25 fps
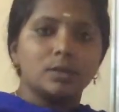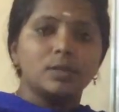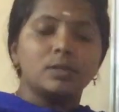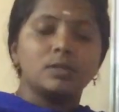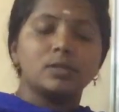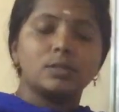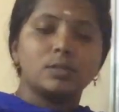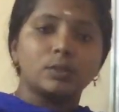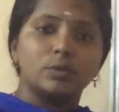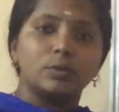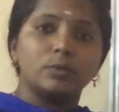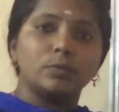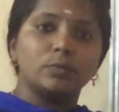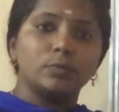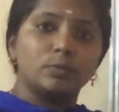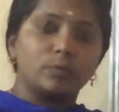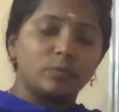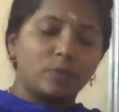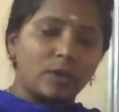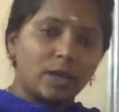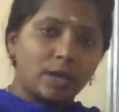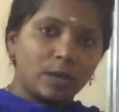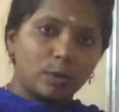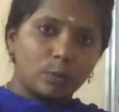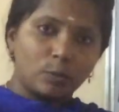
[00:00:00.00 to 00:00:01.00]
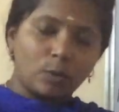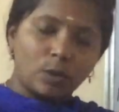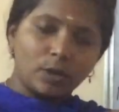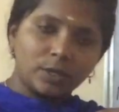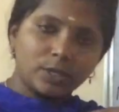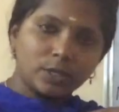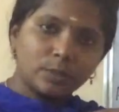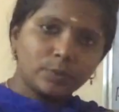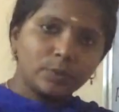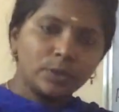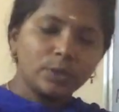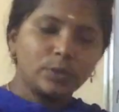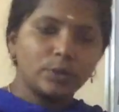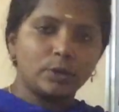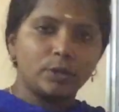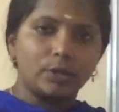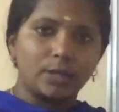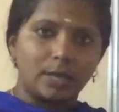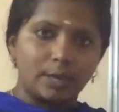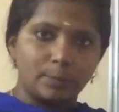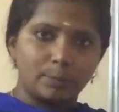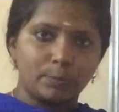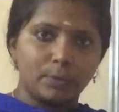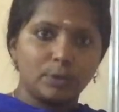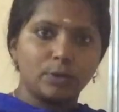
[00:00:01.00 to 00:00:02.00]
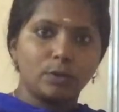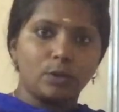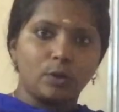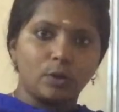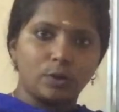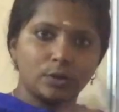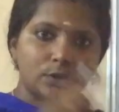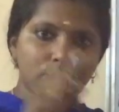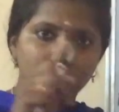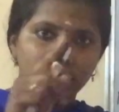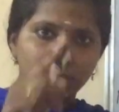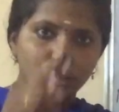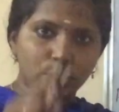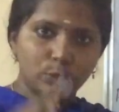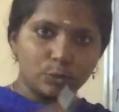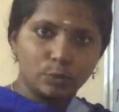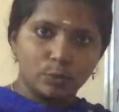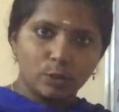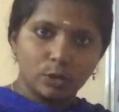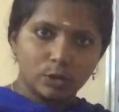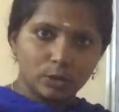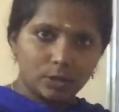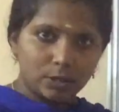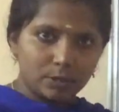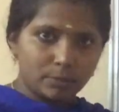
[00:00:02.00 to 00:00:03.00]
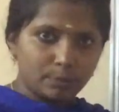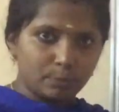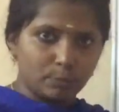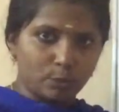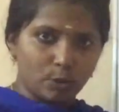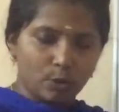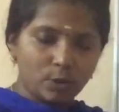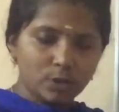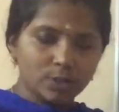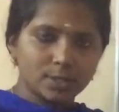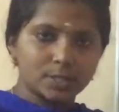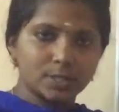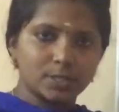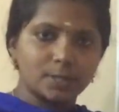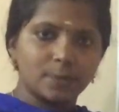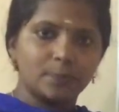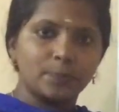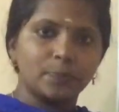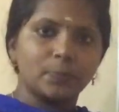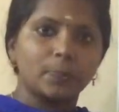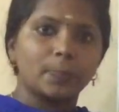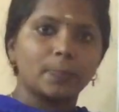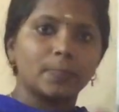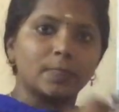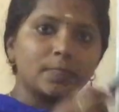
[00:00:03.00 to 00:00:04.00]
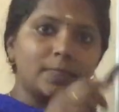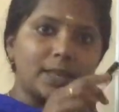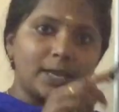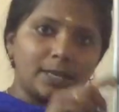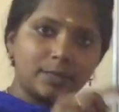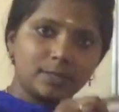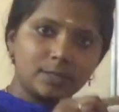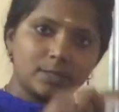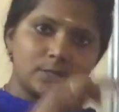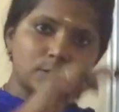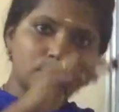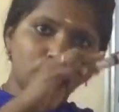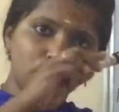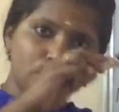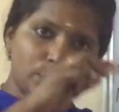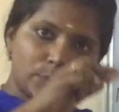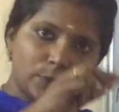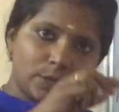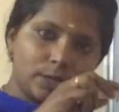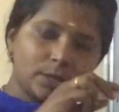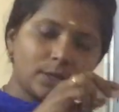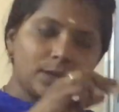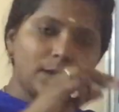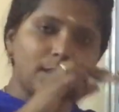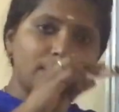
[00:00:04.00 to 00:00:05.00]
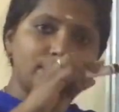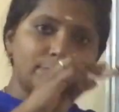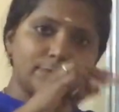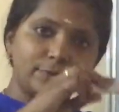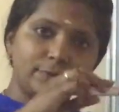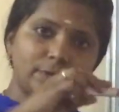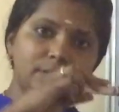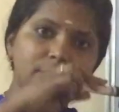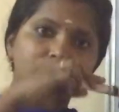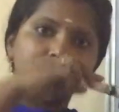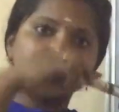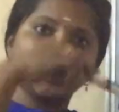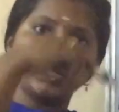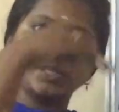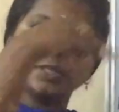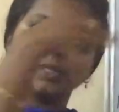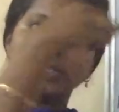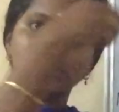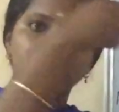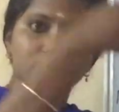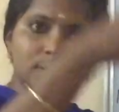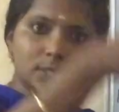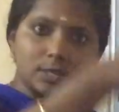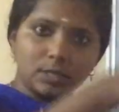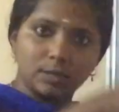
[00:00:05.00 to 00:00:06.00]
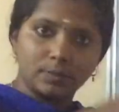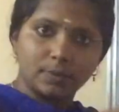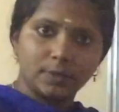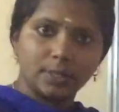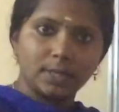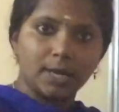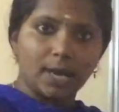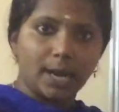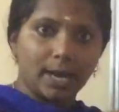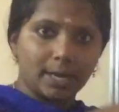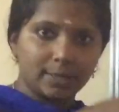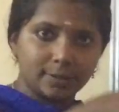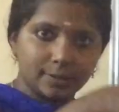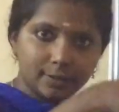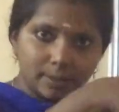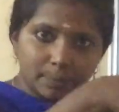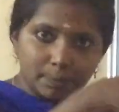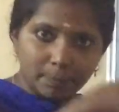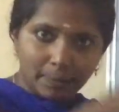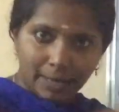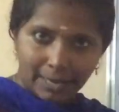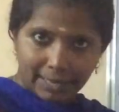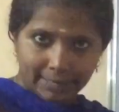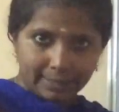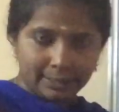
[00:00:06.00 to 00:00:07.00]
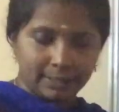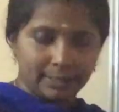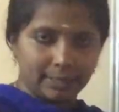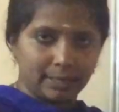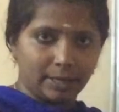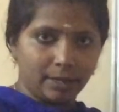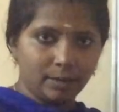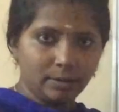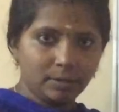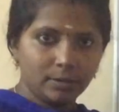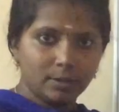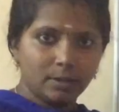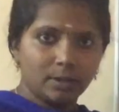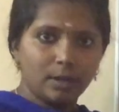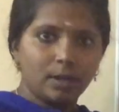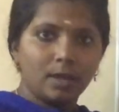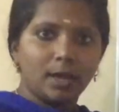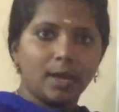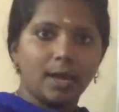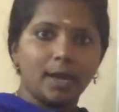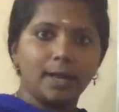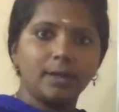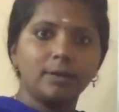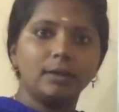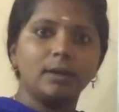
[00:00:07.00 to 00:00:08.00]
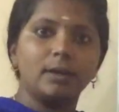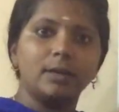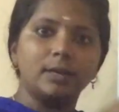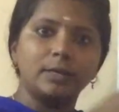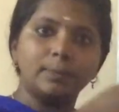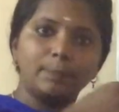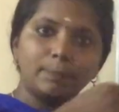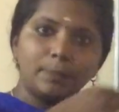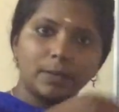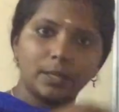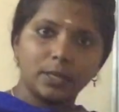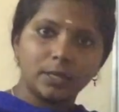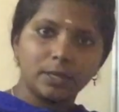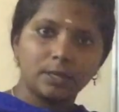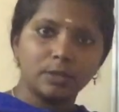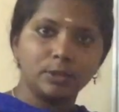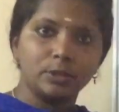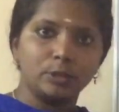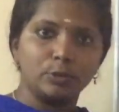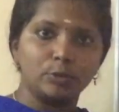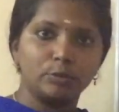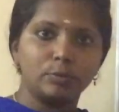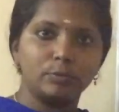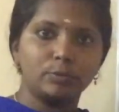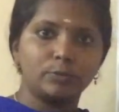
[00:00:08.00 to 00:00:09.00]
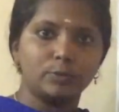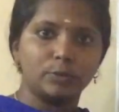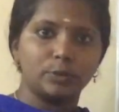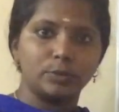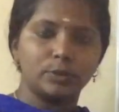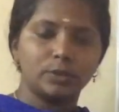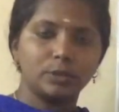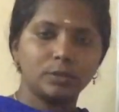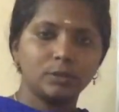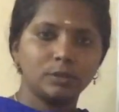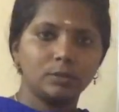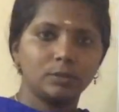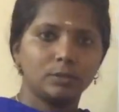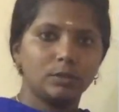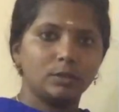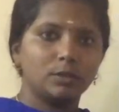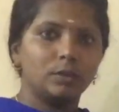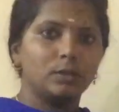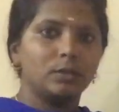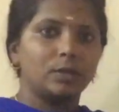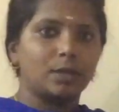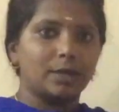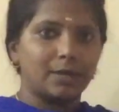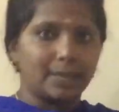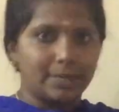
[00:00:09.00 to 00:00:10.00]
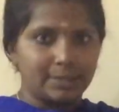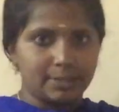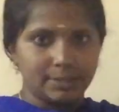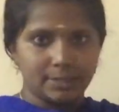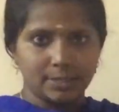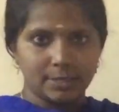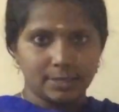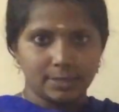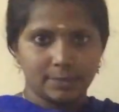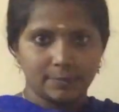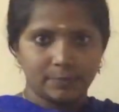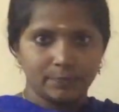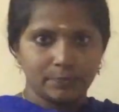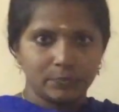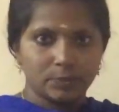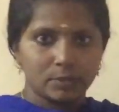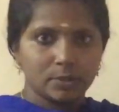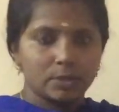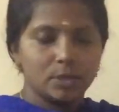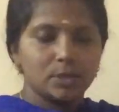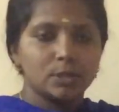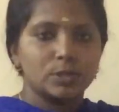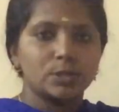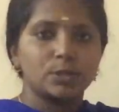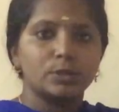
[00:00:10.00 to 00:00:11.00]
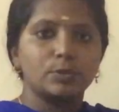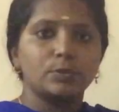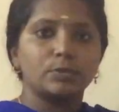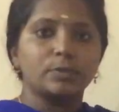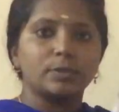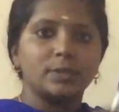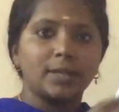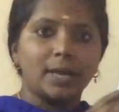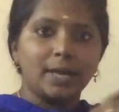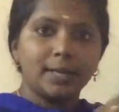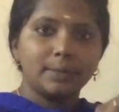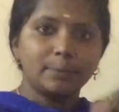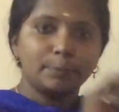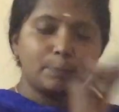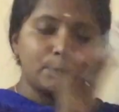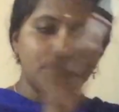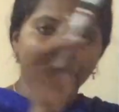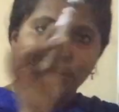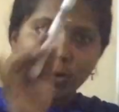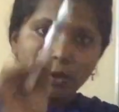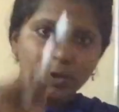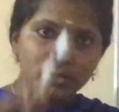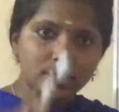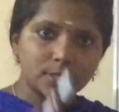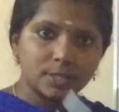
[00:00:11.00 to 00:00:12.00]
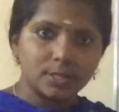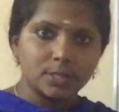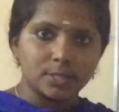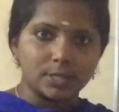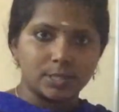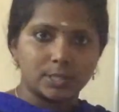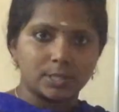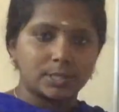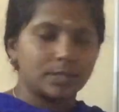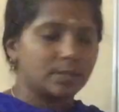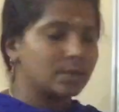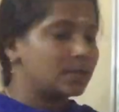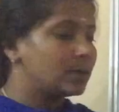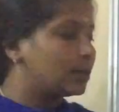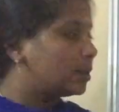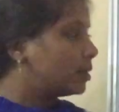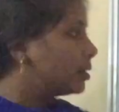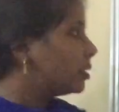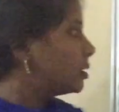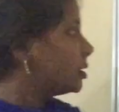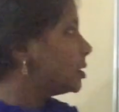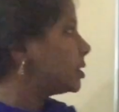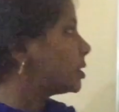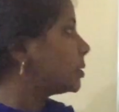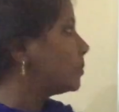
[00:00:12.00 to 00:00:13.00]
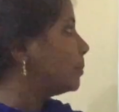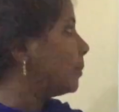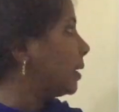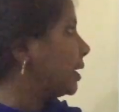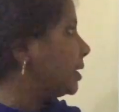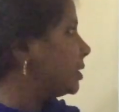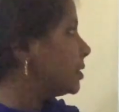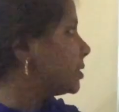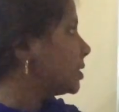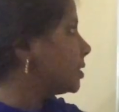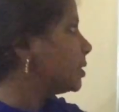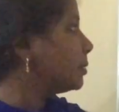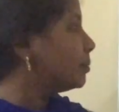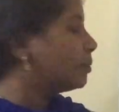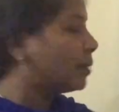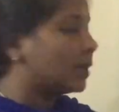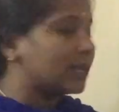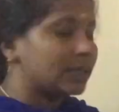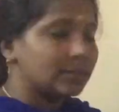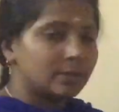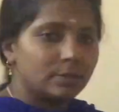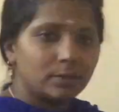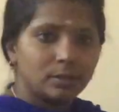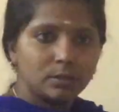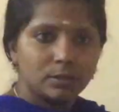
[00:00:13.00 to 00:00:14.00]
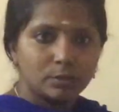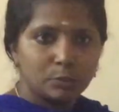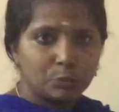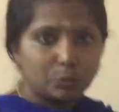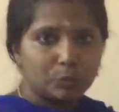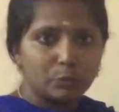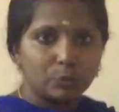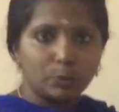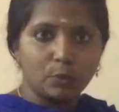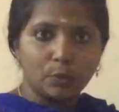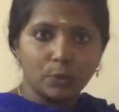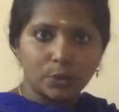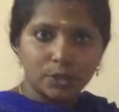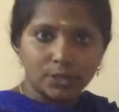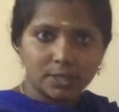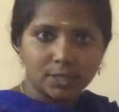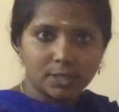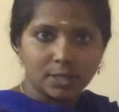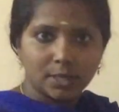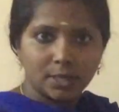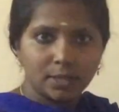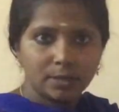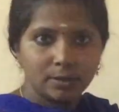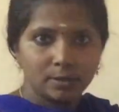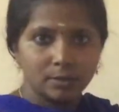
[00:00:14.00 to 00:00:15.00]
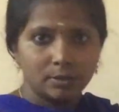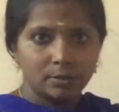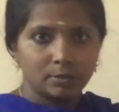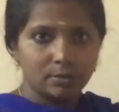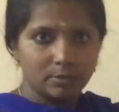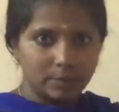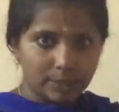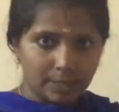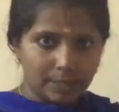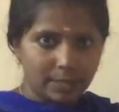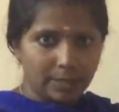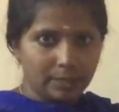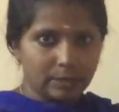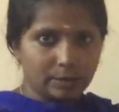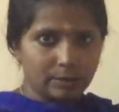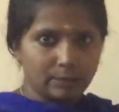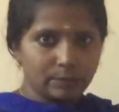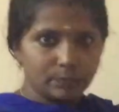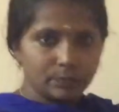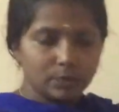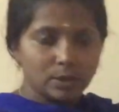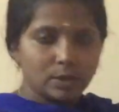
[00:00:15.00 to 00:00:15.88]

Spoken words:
So whatever you are typing on the URL box, that is going and fetching the server at the back end and replying you to the client. So that process is maintained by the OSI layer.